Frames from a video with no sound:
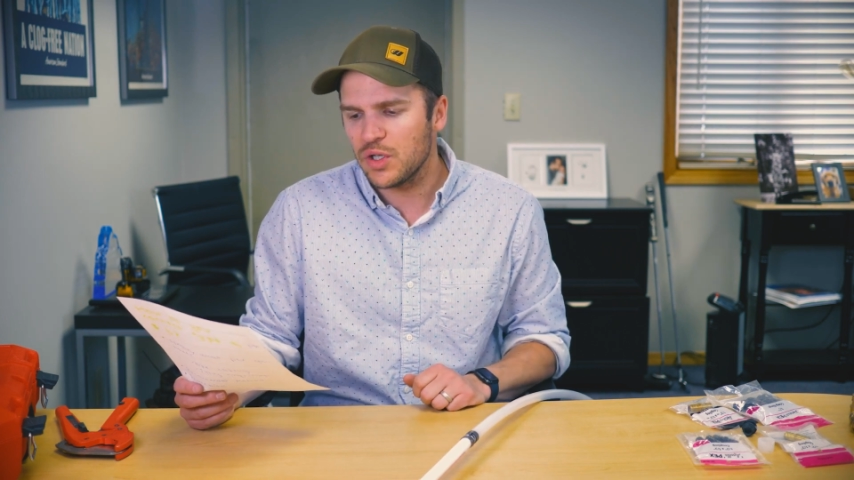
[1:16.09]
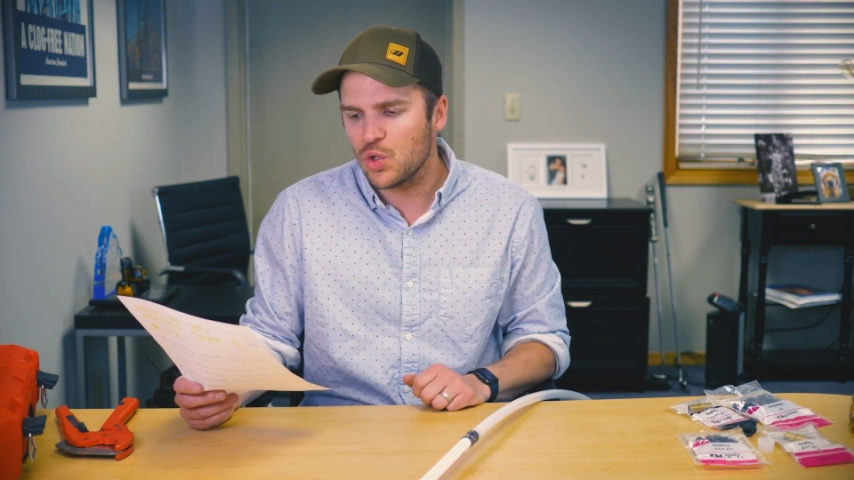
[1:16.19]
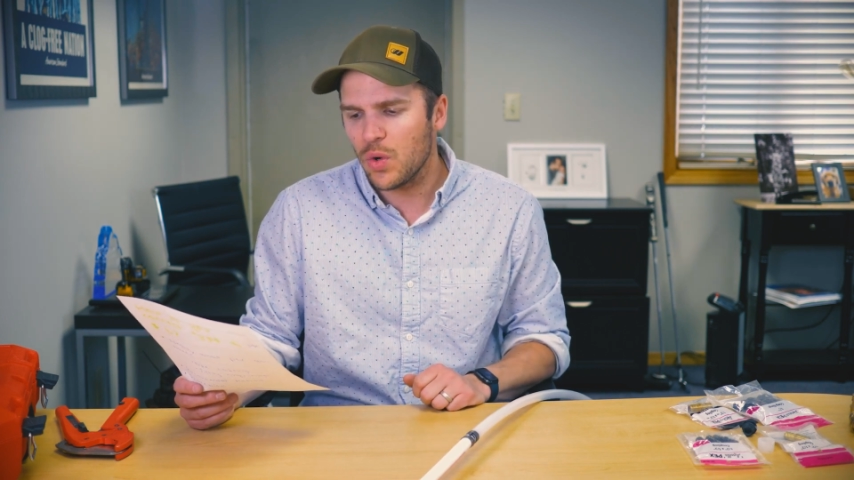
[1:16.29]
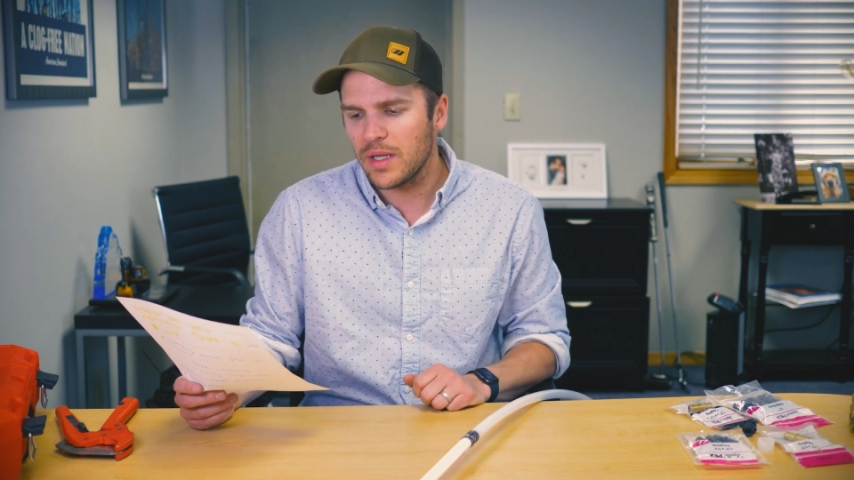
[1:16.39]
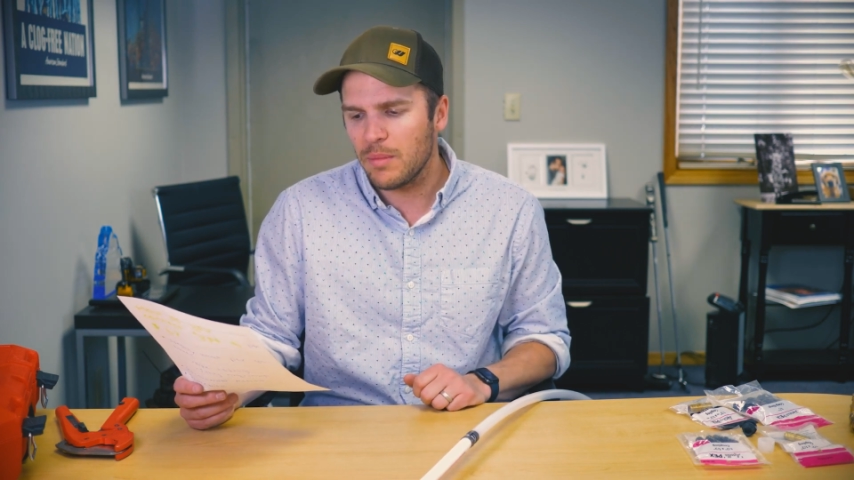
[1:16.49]

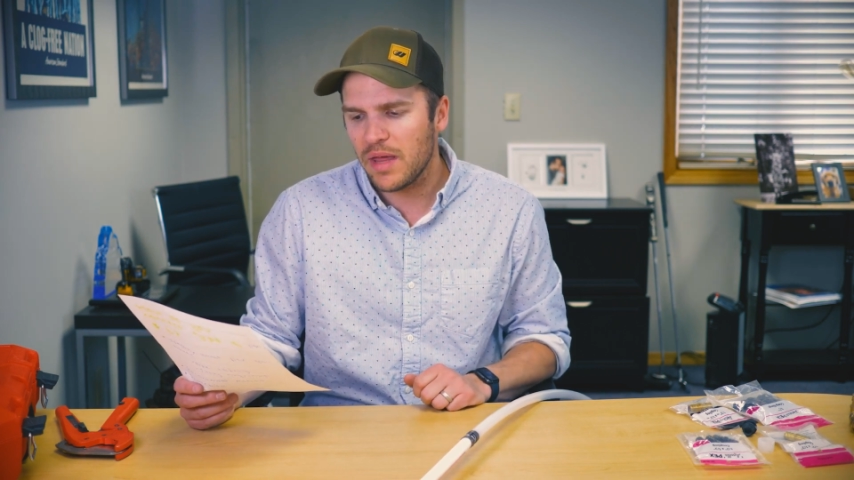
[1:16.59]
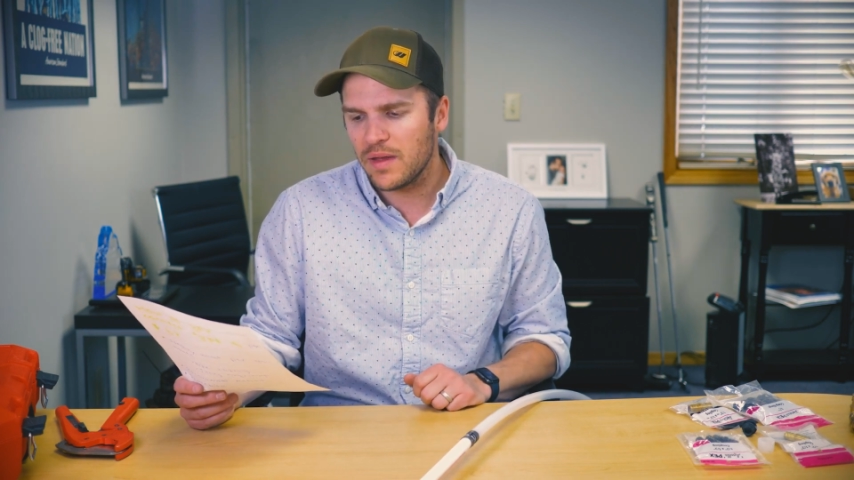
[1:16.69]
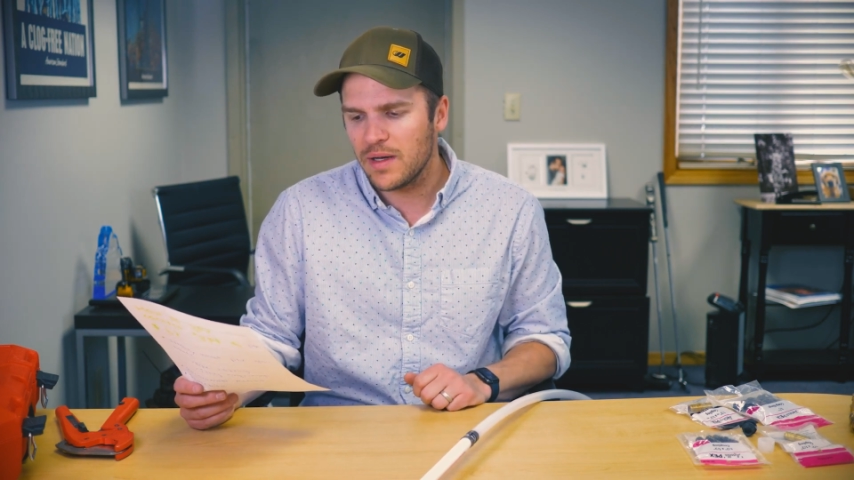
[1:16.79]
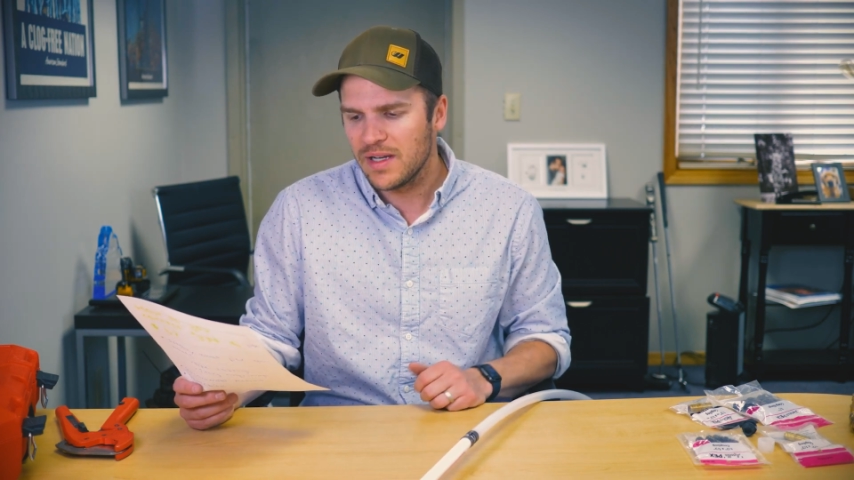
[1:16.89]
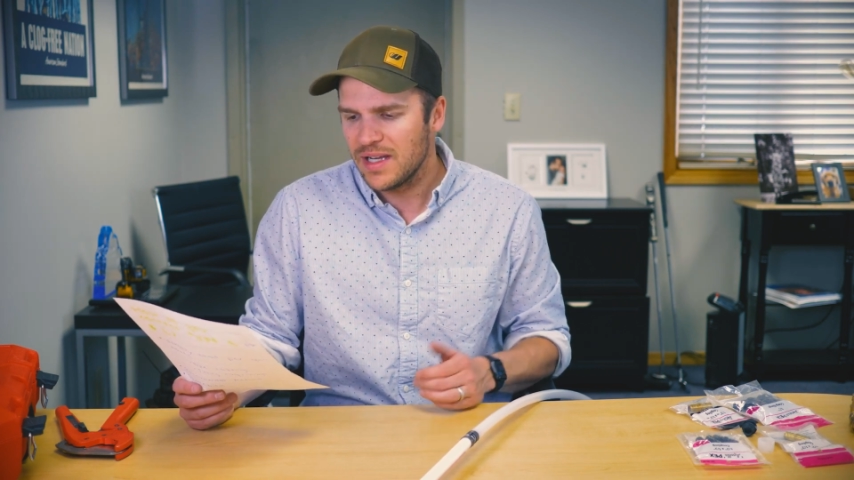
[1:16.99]
joining
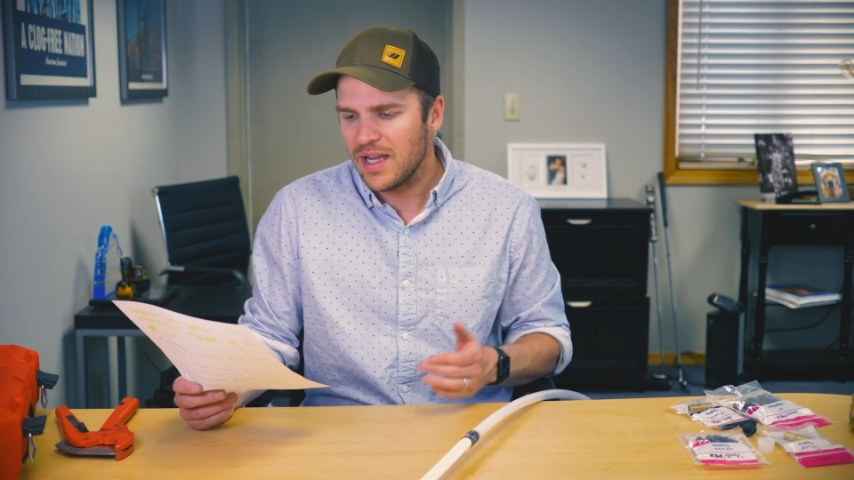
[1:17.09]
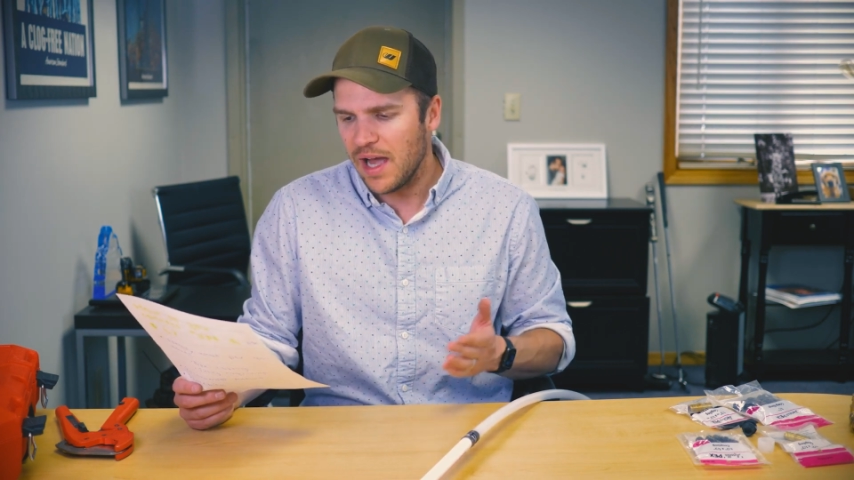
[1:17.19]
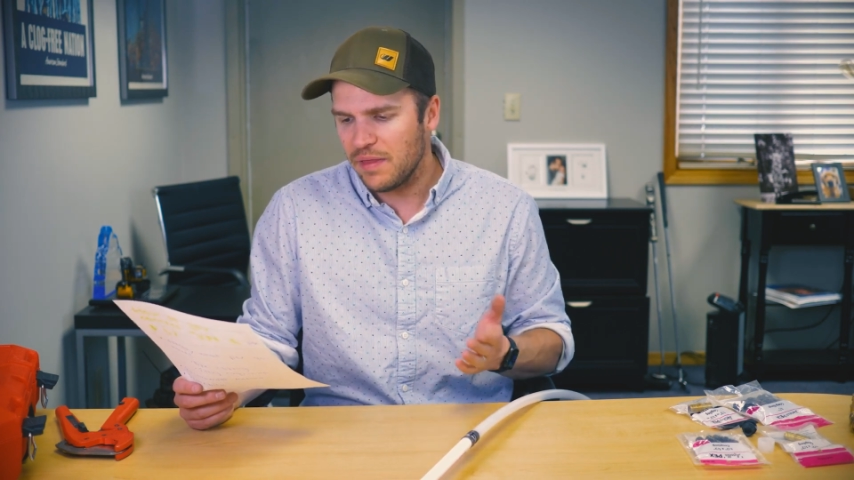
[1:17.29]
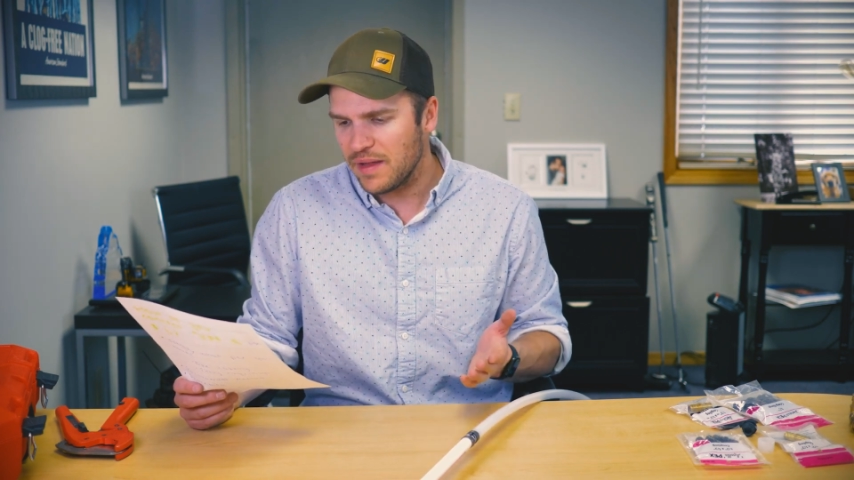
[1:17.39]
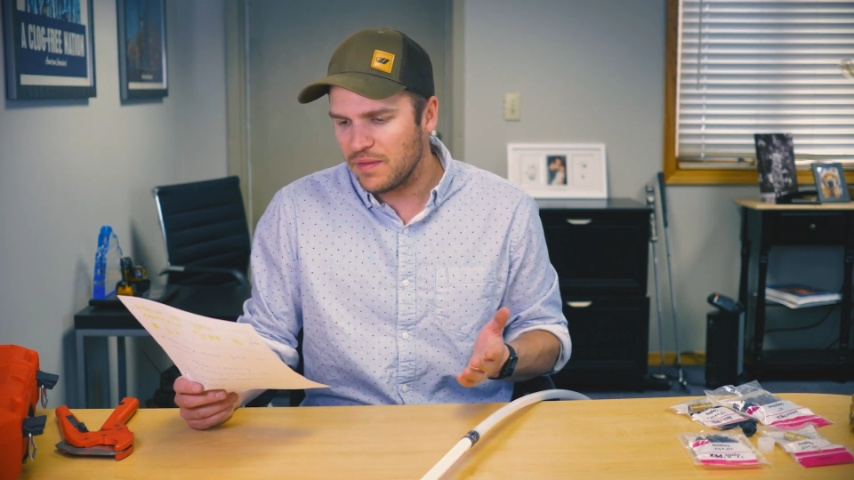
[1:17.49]
method. I
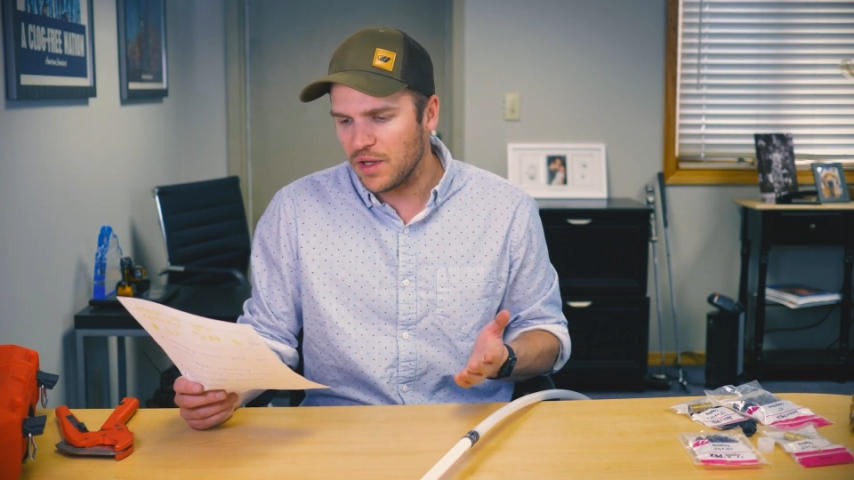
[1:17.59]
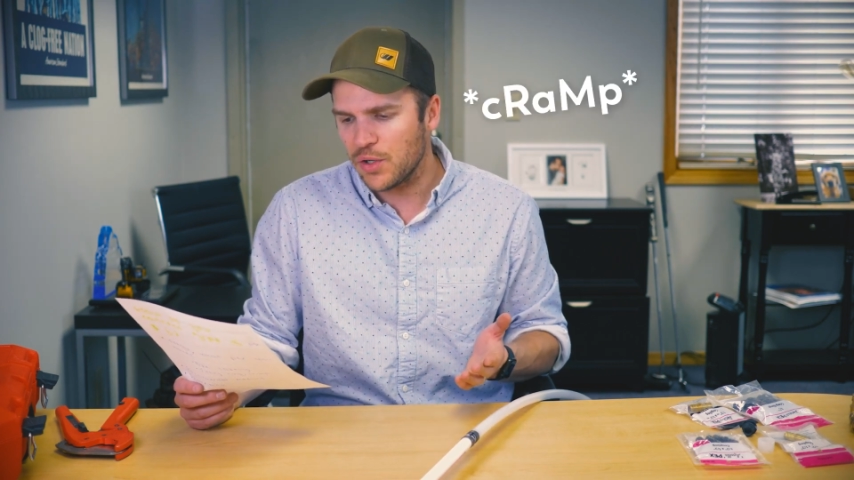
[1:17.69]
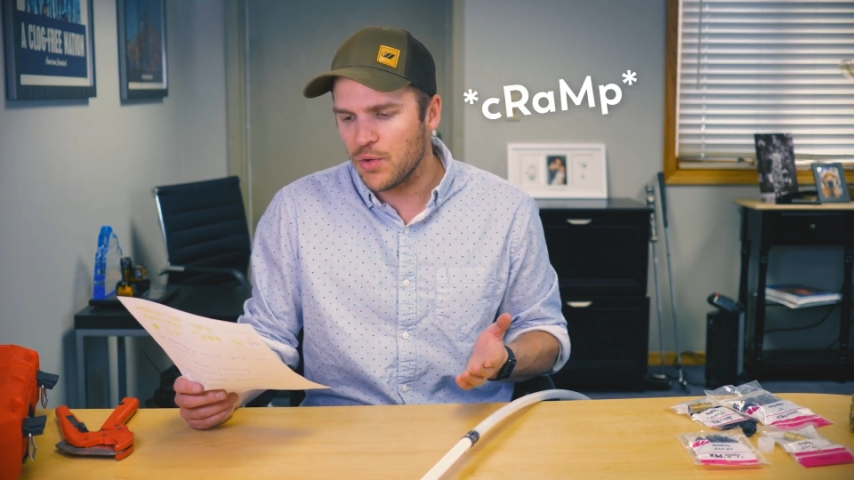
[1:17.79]
think the